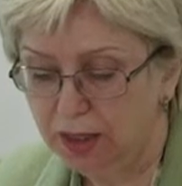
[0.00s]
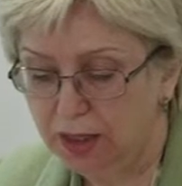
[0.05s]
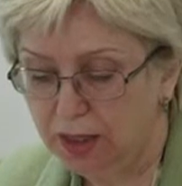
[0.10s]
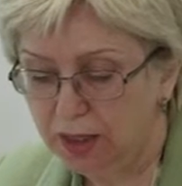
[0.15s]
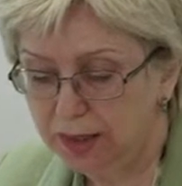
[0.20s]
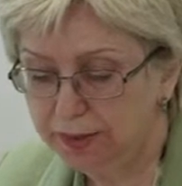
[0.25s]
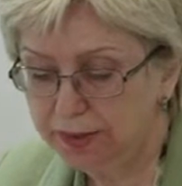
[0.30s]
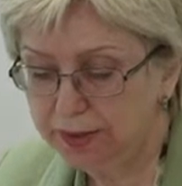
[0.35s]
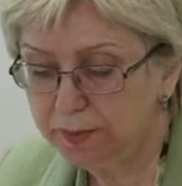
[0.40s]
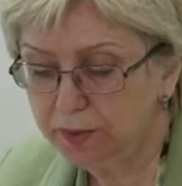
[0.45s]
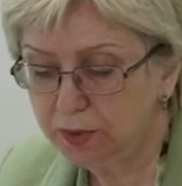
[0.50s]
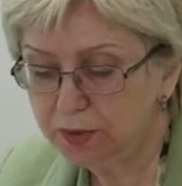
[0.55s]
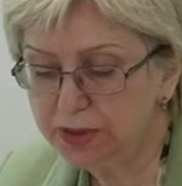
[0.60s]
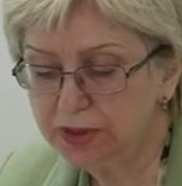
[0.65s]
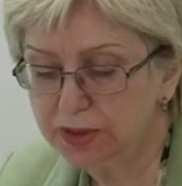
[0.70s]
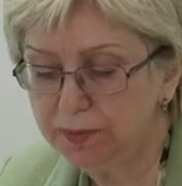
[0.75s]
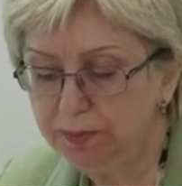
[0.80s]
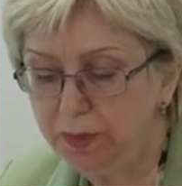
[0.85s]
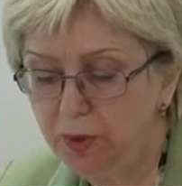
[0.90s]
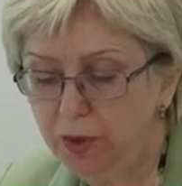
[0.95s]
The
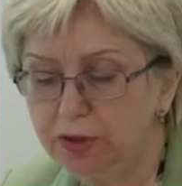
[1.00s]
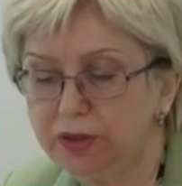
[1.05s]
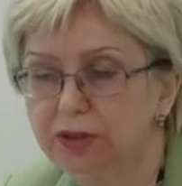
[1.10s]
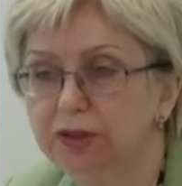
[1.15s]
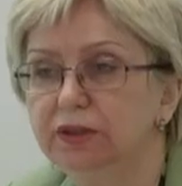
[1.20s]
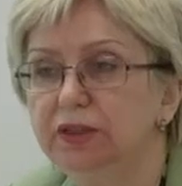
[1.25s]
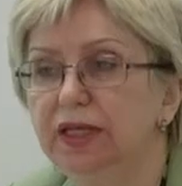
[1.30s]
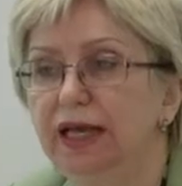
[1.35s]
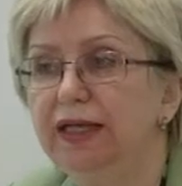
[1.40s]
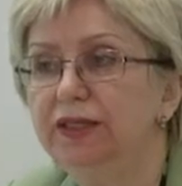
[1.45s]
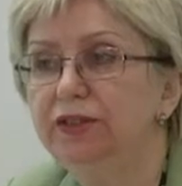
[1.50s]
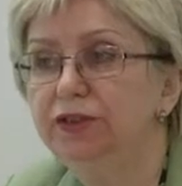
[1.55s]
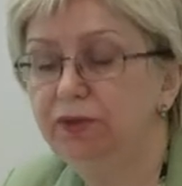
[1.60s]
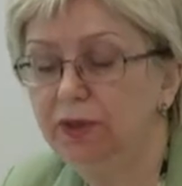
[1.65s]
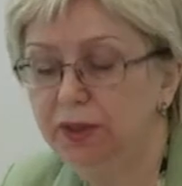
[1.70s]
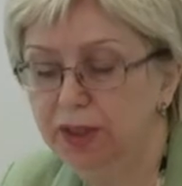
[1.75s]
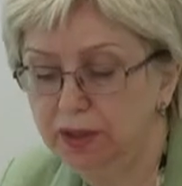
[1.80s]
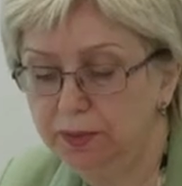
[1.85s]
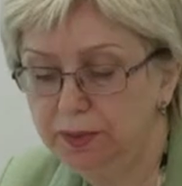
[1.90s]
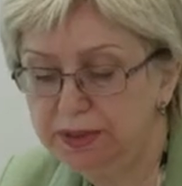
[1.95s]
most important
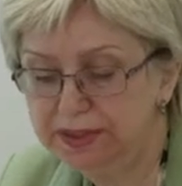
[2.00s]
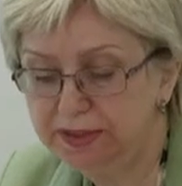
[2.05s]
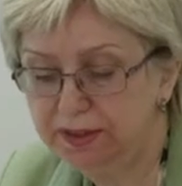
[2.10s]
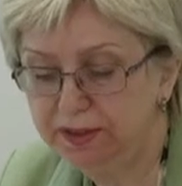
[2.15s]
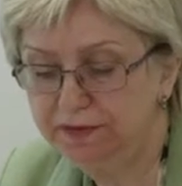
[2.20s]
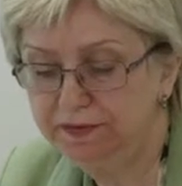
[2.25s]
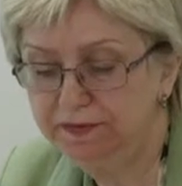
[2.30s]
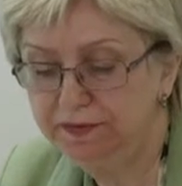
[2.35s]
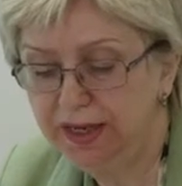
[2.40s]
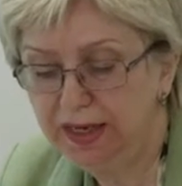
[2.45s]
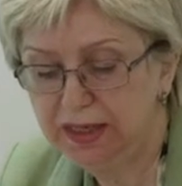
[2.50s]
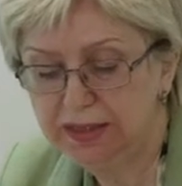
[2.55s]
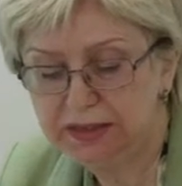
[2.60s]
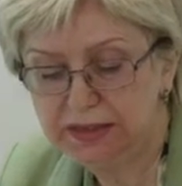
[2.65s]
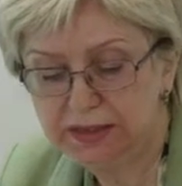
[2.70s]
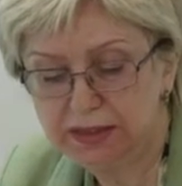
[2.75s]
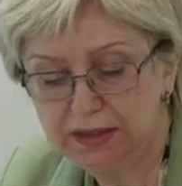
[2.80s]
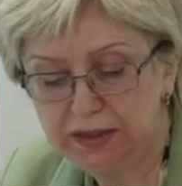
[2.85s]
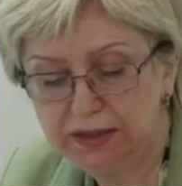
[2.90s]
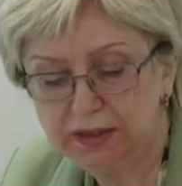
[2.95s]
extralinguistic
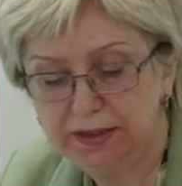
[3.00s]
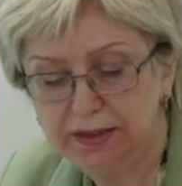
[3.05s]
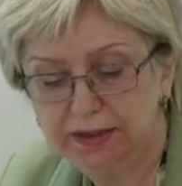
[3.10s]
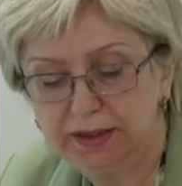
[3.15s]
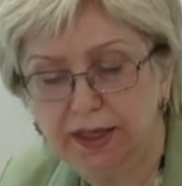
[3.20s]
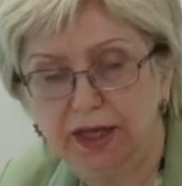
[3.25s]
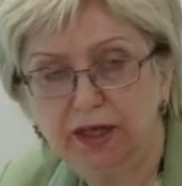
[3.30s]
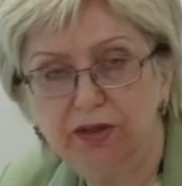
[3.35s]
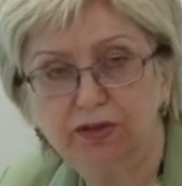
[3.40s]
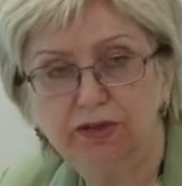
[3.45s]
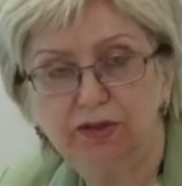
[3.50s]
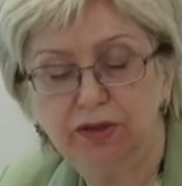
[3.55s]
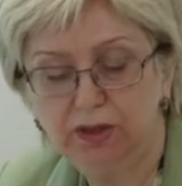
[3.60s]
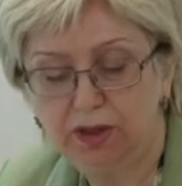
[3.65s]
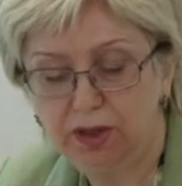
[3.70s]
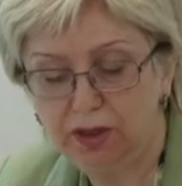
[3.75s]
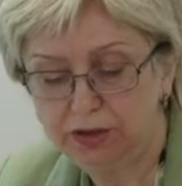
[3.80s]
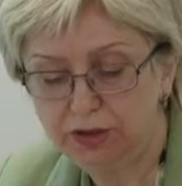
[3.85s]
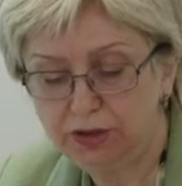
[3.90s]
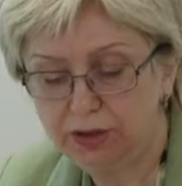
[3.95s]
factor in the
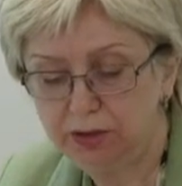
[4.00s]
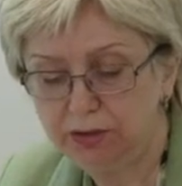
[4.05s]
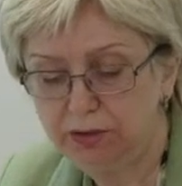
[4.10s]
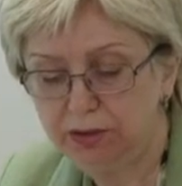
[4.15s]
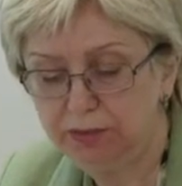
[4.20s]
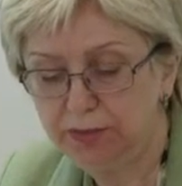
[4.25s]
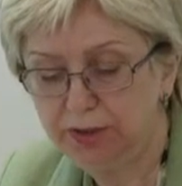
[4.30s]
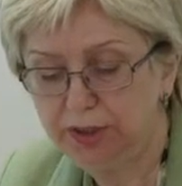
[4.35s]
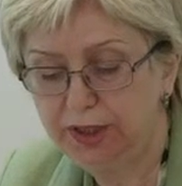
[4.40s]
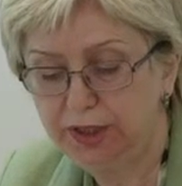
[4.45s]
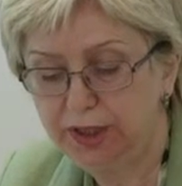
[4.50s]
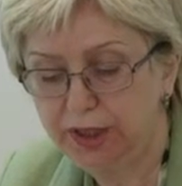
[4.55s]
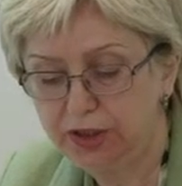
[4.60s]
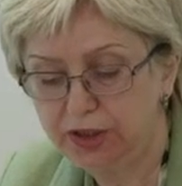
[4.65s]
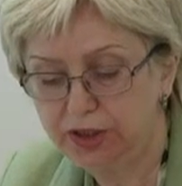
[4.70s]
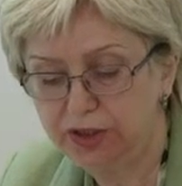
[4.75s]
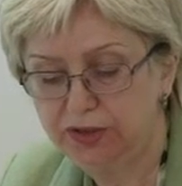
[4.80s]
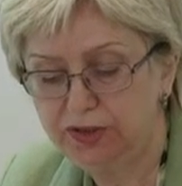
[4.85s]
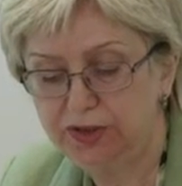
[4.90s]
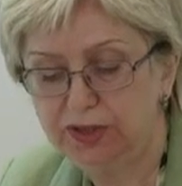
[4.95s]
ethnocultural
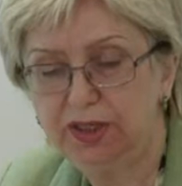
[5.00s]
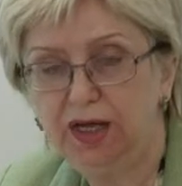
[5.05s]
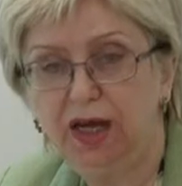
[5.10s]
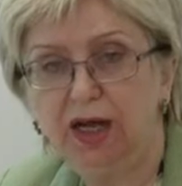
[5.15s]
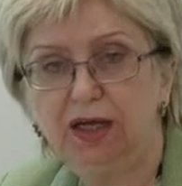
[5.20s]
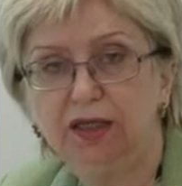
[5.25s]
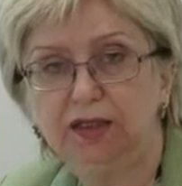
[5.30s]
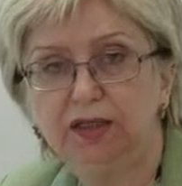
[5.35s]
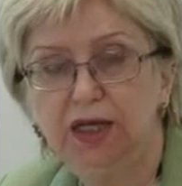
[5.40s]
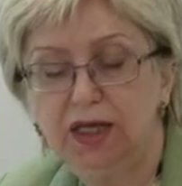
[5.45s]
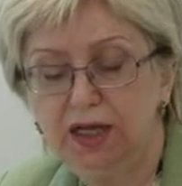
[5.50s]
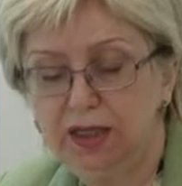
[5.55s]
communication style